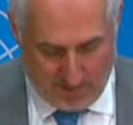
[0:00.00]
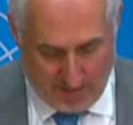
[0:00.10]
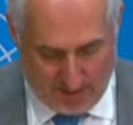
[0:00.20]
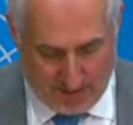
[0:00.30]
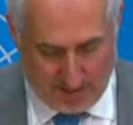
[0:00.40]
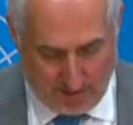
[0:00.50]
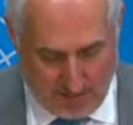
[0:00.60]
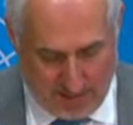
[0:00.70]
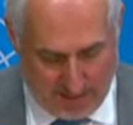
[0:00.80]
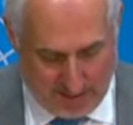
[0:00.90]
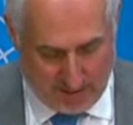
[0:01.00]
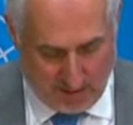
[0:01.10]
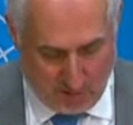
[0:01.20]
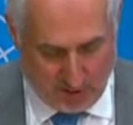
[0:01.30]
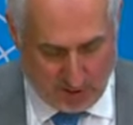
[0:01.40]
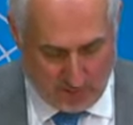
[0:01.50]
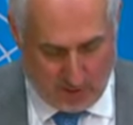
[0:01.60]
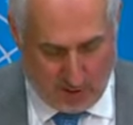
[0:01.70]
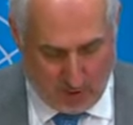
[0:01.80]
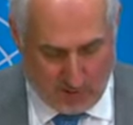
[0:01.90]
This mechanism, which is
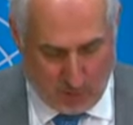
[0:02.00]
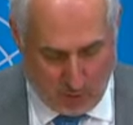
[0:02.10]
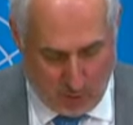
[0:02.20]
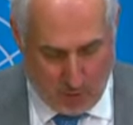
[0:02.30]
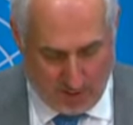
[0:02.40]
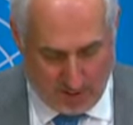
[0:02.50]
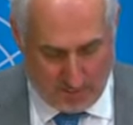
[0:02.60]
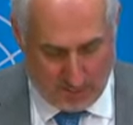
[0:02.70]
part of the Luanda